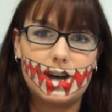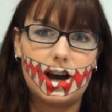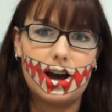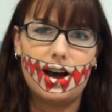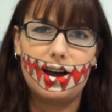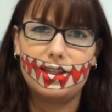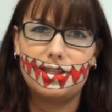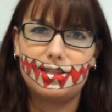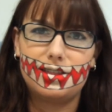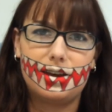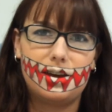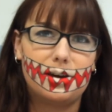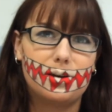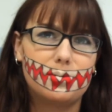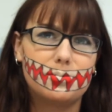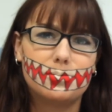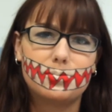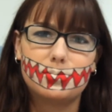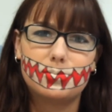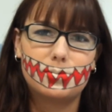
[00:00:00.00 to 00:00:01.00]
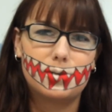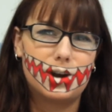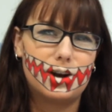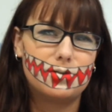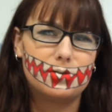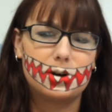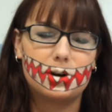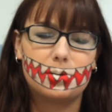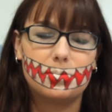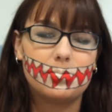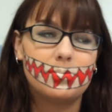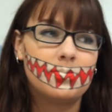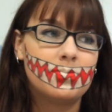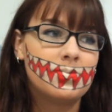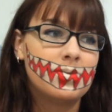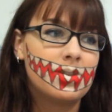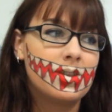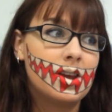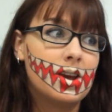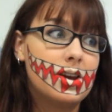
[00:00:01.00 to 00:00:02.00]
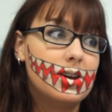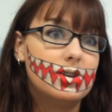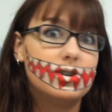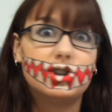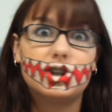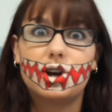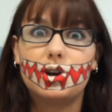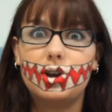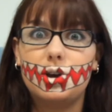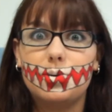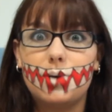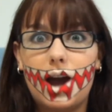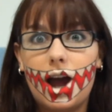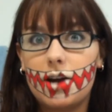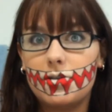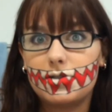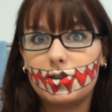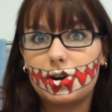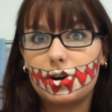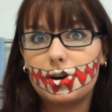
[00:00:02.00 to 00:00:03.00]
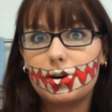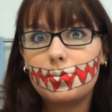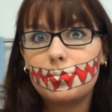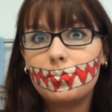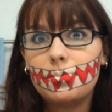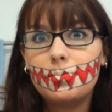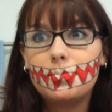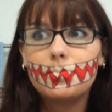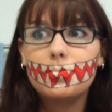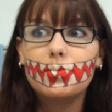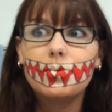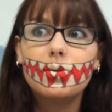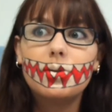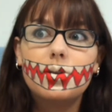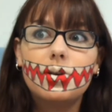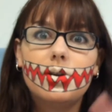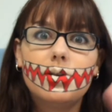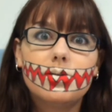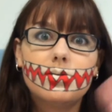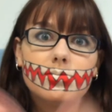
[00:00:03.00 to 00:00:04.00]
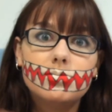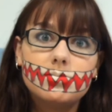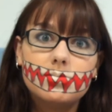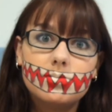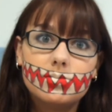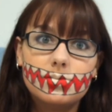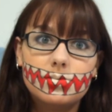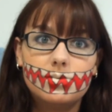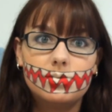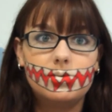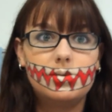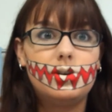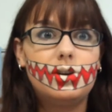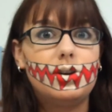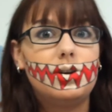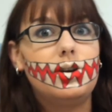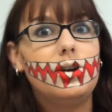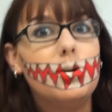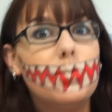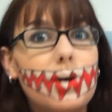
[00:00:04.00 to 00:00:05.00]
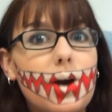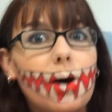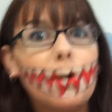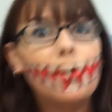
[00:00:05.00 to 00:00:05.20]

eye thing, whatever, show you after. Here we